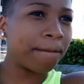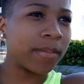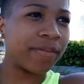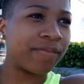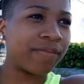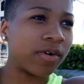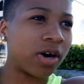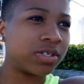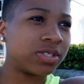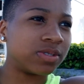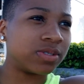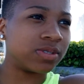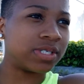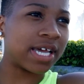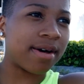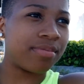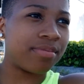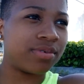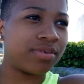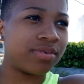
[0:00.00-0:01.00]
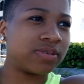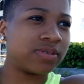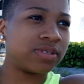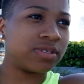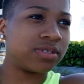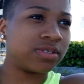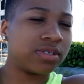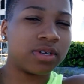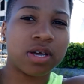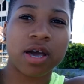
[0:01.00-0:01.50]
I've also dabbled
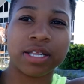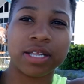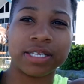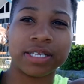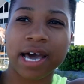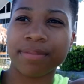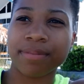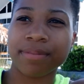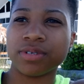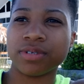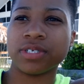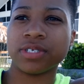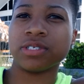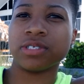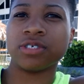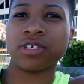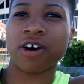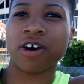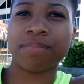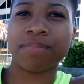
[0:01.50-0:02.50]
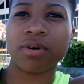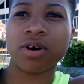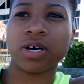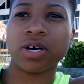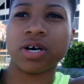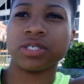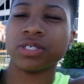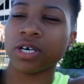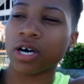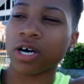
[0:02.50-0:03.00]
in
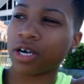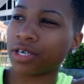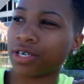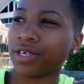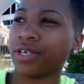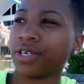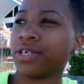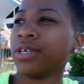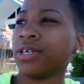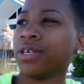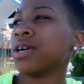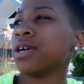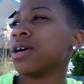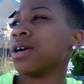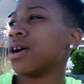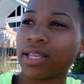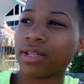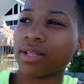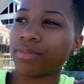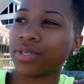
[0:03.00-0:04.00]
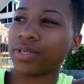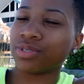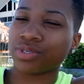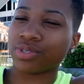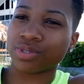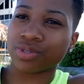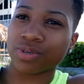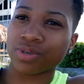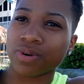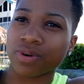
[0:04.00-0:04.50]
softball, soccer. Elementary
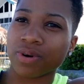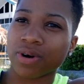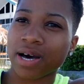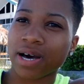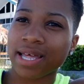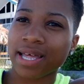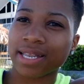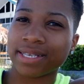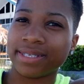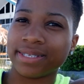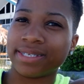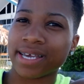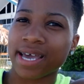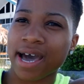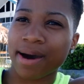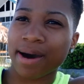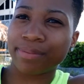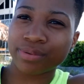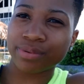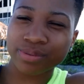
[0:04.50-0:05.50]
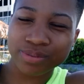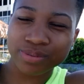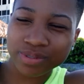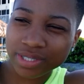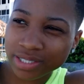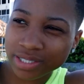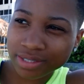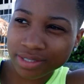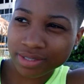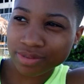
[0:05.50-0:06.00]
school, I dabbled
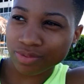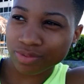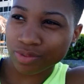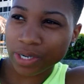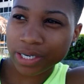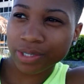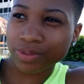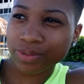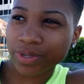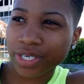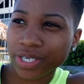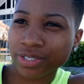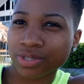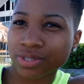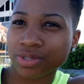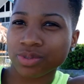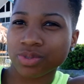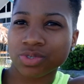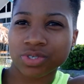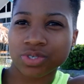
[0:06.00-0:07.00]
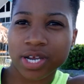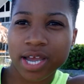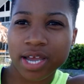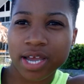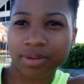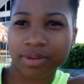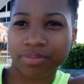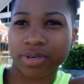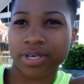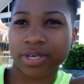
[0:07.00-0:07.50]
in recreational
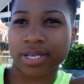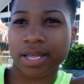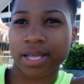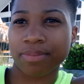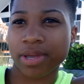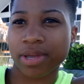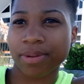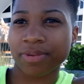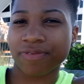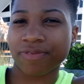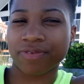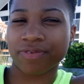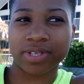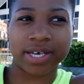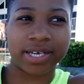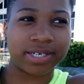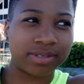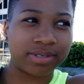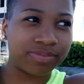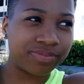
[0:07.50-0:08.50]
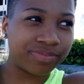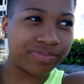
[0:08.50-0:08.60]
track, but maybe for like